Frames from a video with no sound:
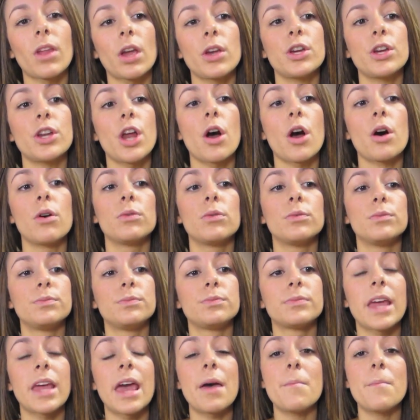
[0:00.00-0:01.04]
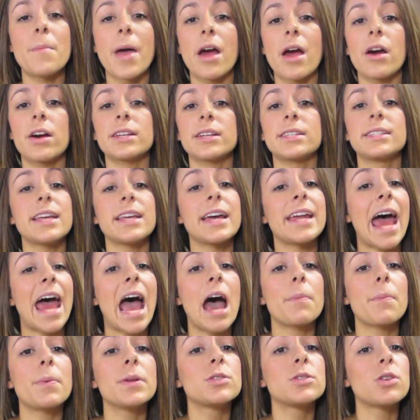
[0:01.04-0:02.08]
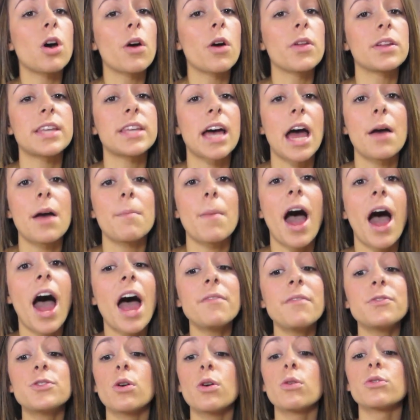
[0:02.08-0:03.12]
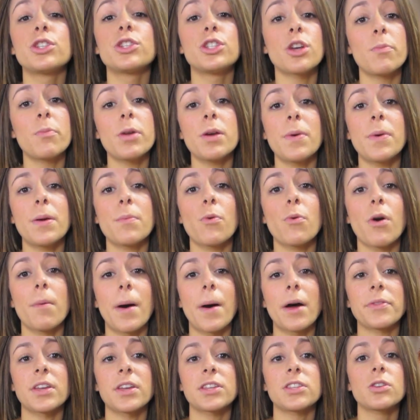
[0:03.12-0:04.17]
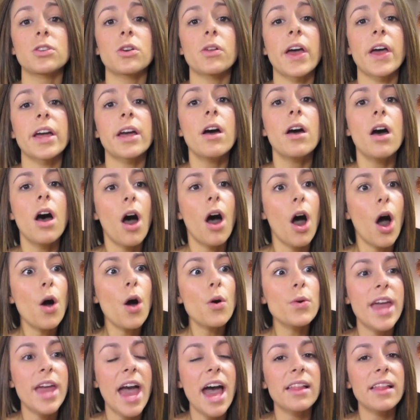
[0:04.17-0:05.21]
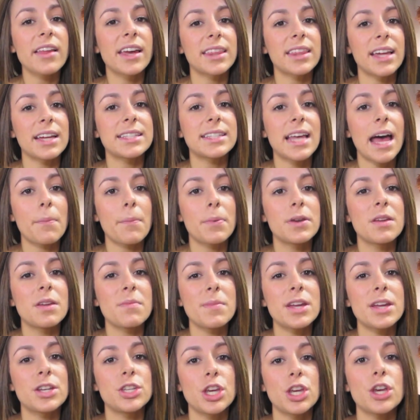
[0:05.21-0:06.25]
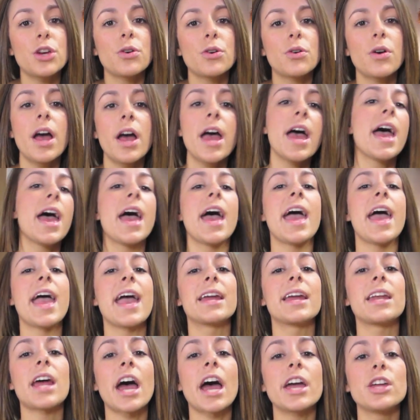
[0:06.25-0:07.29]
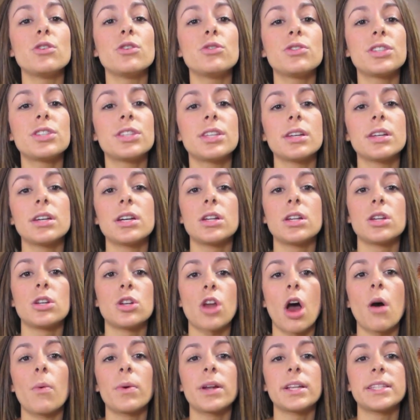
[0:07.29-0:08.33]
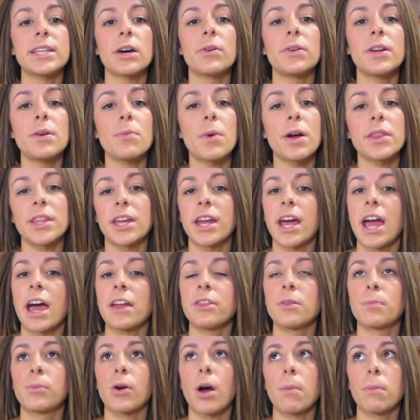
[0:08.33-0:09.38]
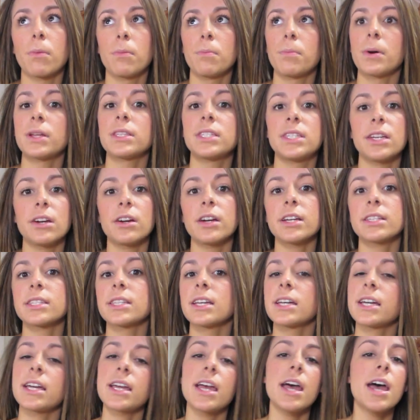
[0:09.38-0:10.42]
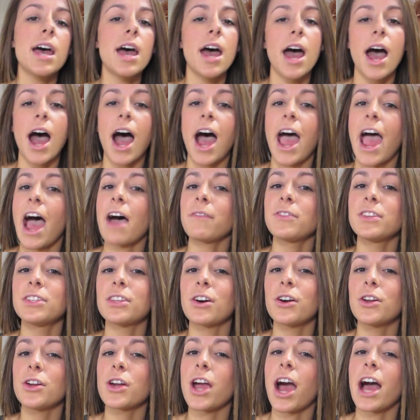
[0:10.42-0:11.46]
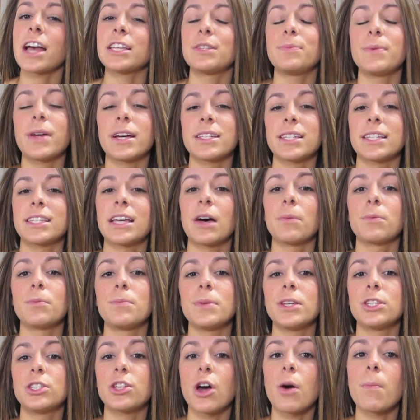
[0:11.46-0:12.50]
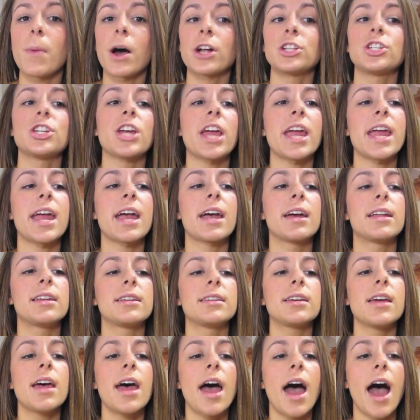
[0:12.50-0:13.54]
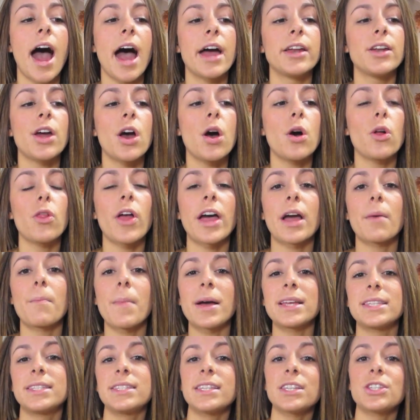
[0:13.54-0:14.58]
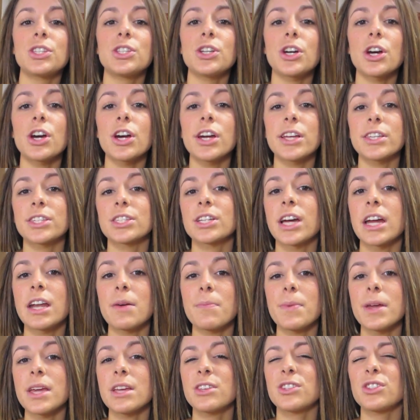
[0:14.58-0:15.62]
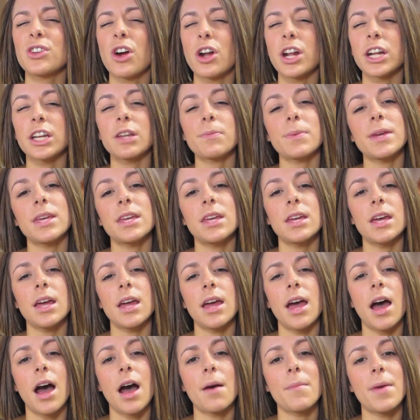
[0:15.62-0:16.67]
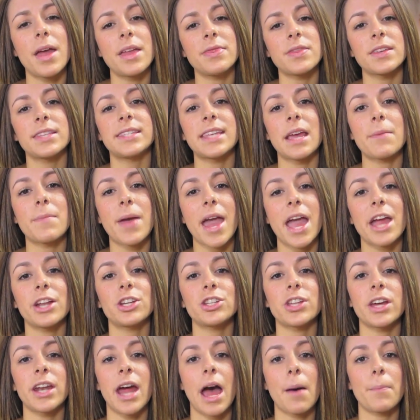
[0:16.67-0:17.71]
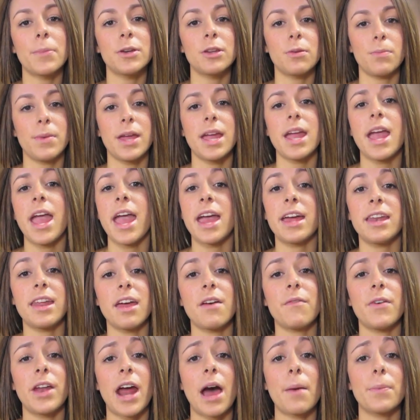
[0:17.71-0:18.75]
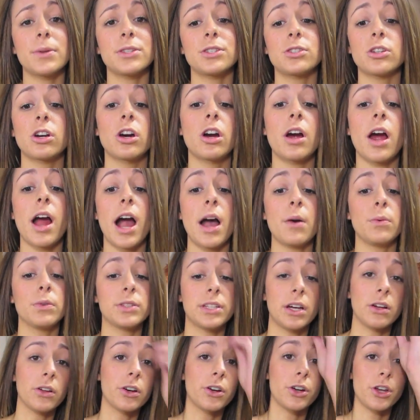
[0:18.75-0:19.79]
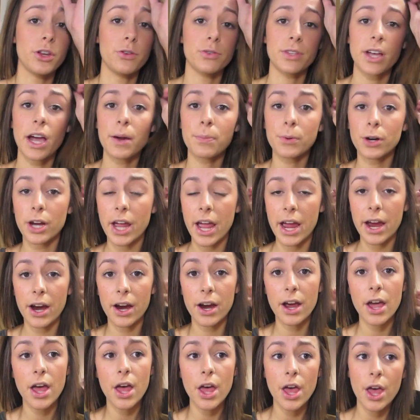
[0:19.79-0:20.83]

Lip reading: you know, embarrassed. It happens all the time. I've told so many people about this, and they're like, oh yeah, like that's happened to me too. And I used to not want to tell anyone that I had the problem, but seriously, I have to tell you guys because it's helped me so much. And I know like my sister is going to be starting to be in the same age that it happened to me, and if it happens to her, I will tell her to use Hypercare,